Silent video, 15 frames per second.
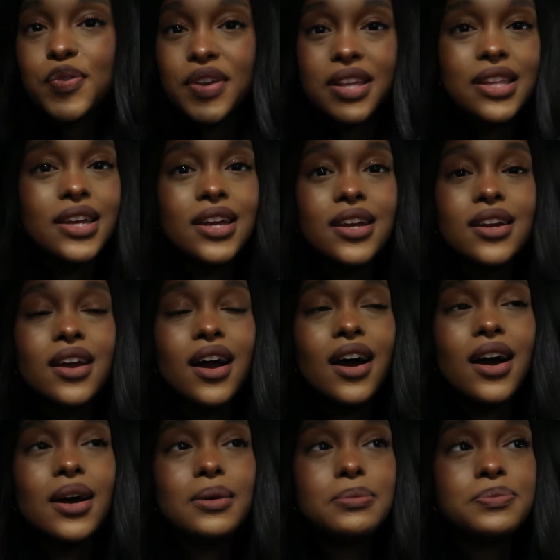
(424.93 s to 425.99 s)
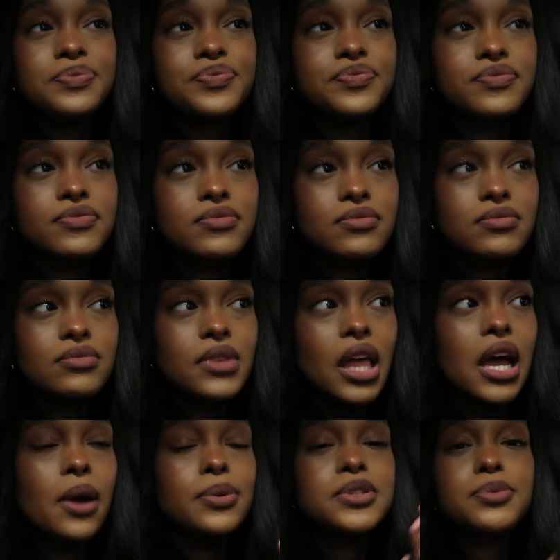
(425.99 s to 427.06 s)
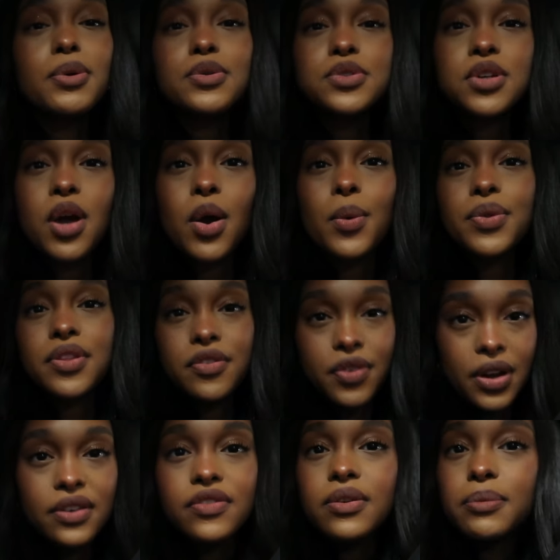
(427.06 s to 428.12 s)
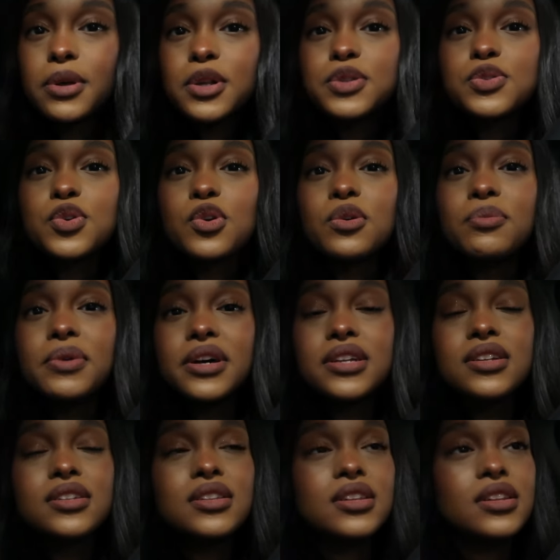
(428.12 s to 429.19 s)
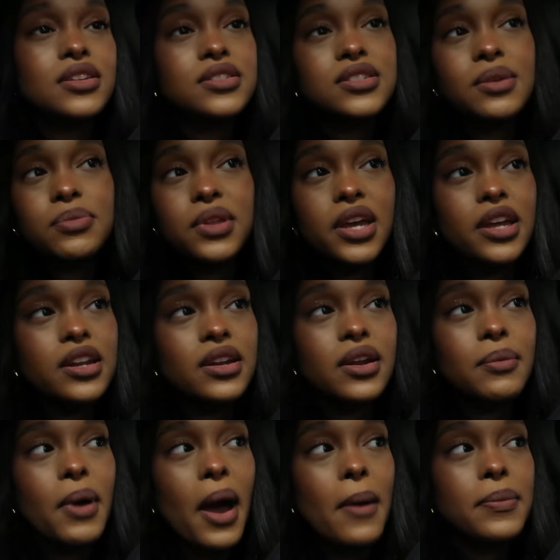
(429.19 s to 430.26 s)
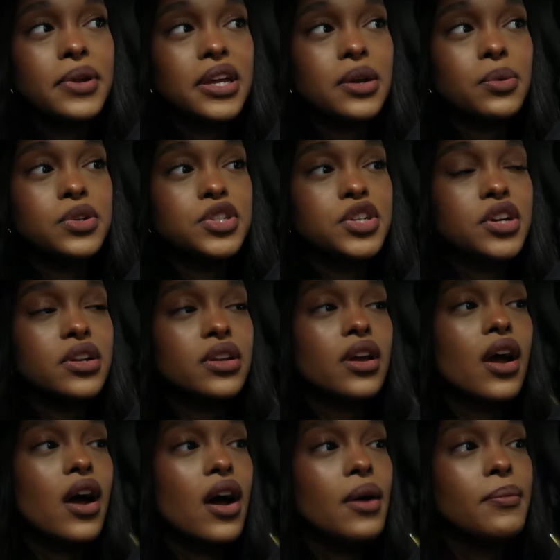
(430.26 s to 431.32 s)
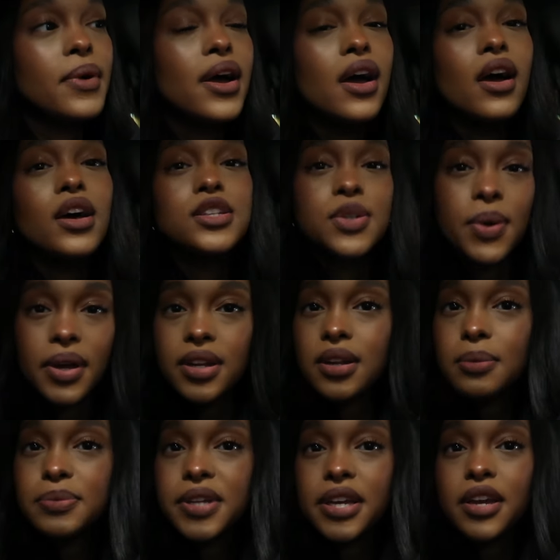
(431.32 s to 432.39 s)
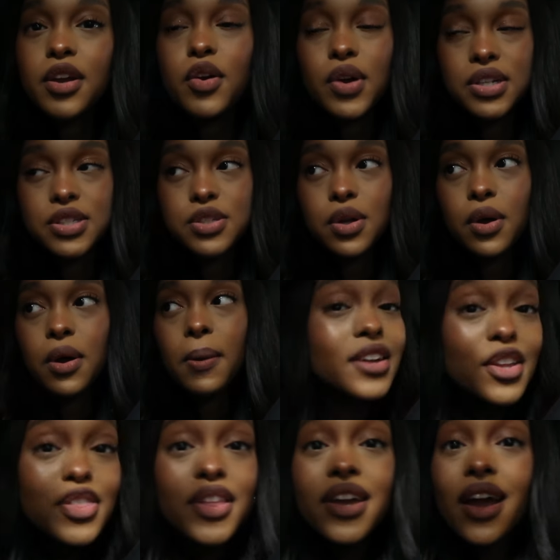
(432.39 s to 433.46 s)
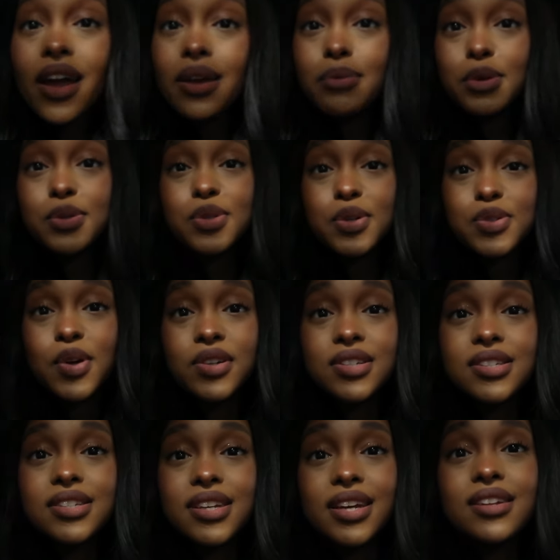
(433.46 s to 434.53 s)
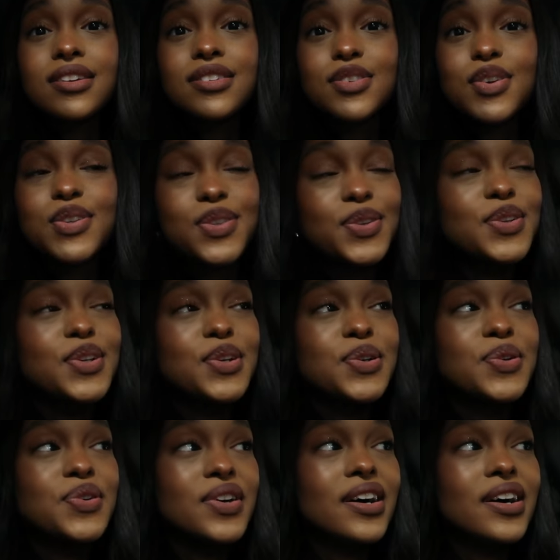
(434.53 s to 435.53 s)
feeling. I was supposed to go with a friend from middle school, but something ended up happening where she couldn't come, so I ended up taking Crystal. Good thing I've used those songs as a kid, because Crystal knew